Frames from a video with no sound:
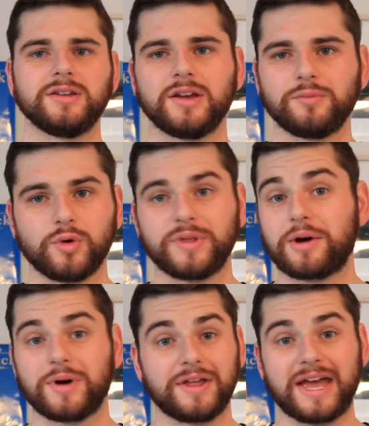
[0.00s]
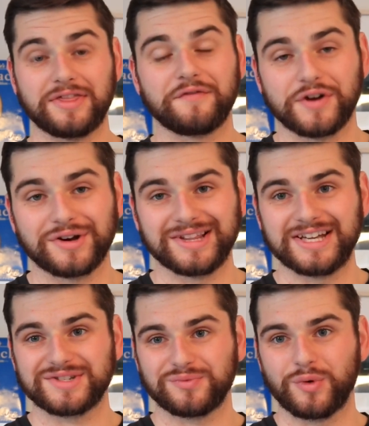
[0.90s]
they were at the very
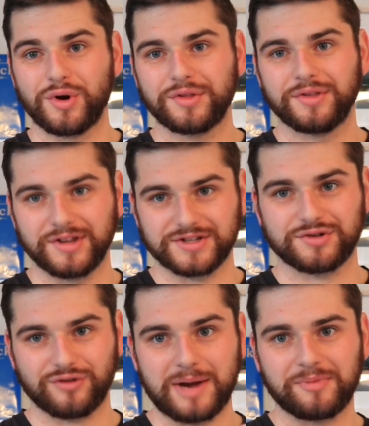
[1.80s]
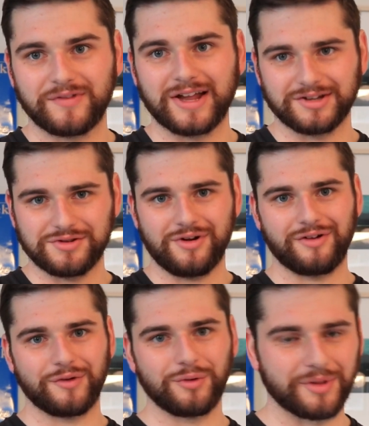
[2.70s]
least worth the scrap value
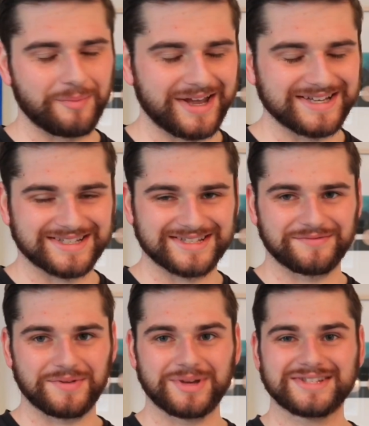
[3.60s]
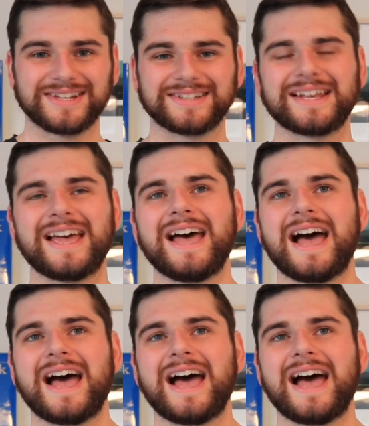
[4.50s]
of all the pieces of the business,